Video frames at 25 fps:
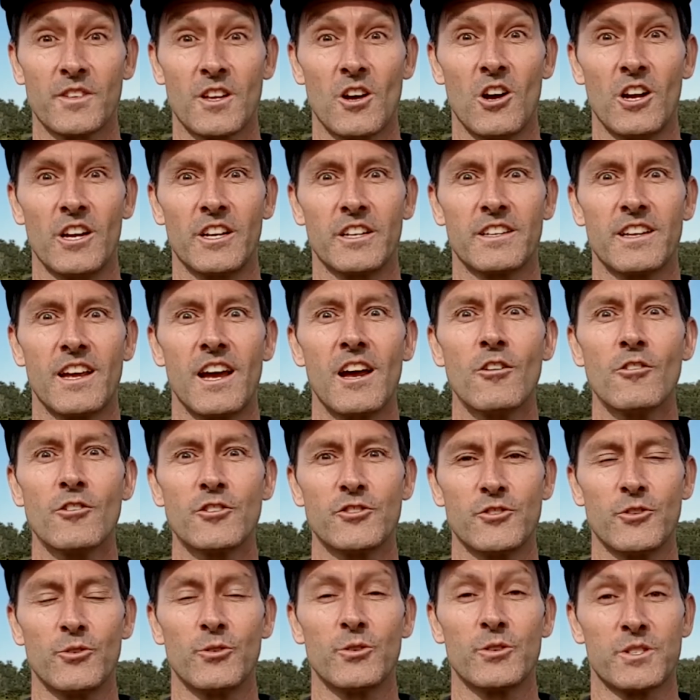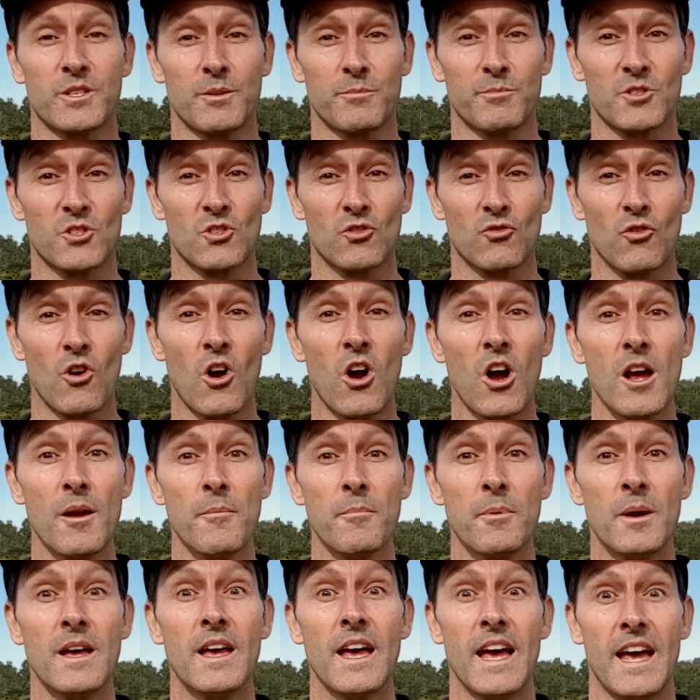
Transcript: I encourage you to subscribe